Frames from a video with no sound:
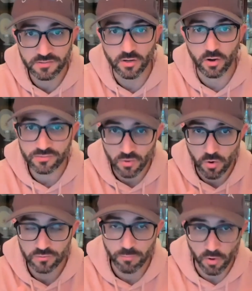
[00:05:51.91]
He also
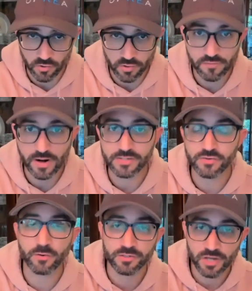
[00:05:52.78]
owns Parker
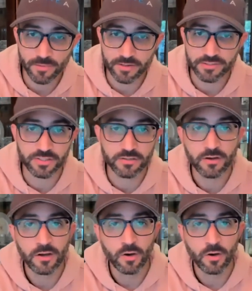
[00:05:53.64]
Advisory, which I mentioned,